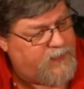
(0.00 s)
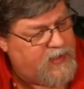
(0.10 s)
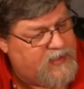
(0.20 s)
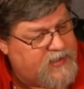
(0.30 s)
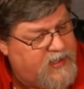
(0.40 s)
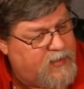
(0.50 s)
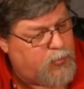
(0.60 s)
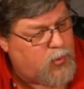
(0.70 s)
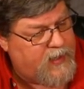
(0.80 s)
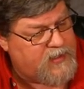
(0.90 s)
It's a
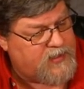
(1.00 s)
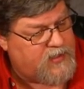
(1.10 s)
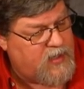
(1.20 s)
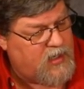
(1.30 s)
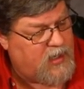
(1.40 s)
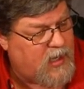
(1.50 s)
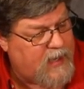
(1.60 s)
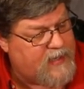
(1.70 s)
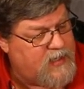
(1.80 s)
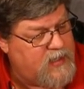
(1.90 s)
compressed
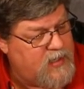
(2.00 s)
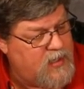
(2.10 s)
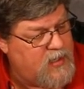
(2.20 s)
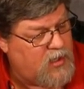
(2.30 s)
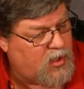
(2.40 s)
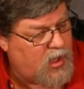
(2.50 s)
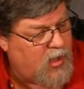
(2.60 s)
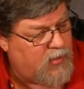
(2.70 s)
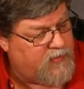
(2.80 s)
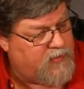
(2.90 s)
cotton
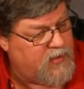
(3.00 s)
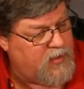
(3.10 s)
cloth,